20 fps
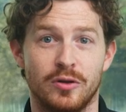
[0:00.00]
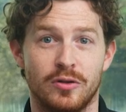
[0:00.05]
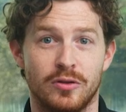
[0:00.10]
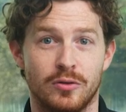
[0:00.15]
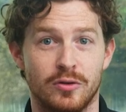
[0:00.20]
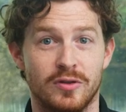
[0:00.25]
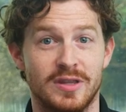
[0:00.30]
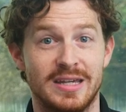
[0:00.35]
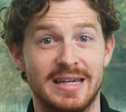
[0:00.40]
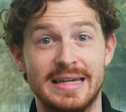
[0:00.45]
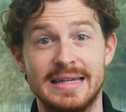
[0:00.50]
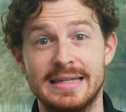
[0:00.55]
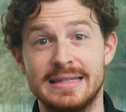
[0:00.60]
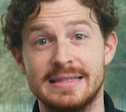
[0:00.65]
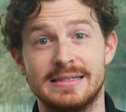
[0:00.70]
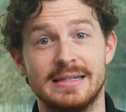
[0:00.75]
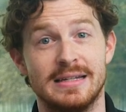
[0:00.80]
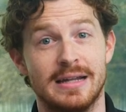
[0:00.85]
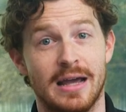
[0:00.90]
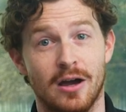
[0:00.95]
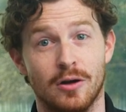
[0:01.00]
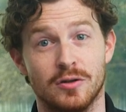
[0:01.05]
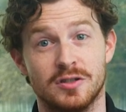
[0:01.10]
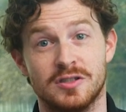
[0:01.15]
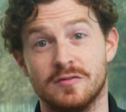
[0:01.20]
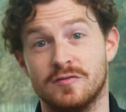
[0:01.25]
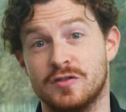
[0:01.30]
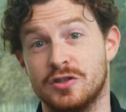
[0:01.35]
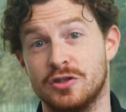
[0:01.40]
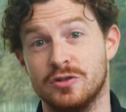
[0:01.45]
you through the ins and outs
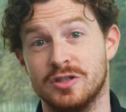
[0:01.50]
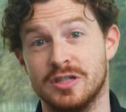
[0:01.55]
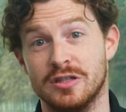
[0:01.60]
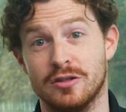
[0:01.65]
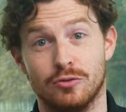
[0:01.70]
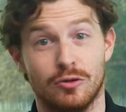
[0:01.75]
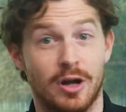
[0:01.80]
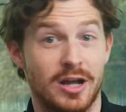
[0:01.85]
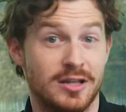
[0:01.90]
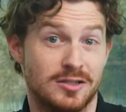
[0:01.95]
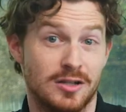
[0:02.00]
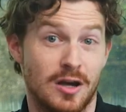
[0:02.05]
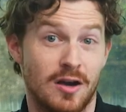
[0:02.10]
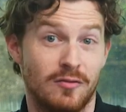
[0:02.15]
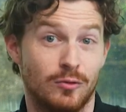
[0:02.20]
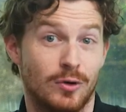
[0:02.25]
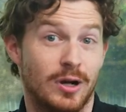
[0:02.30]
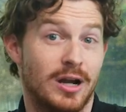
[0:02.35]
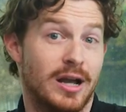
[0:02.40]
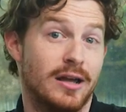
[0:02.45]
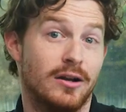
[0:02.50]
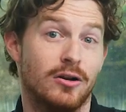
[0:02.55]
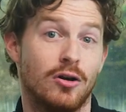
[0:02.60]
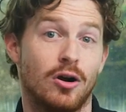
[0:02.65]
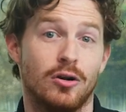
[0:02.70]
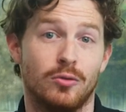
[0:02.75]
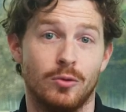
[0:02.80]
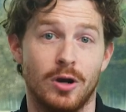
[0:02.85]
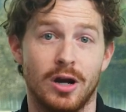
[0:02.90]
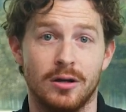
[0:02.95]
of choosing the right software and
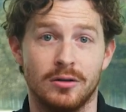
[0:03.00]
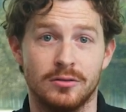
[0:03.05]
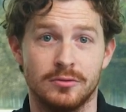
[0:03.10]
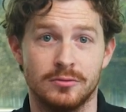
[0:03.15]
hardware.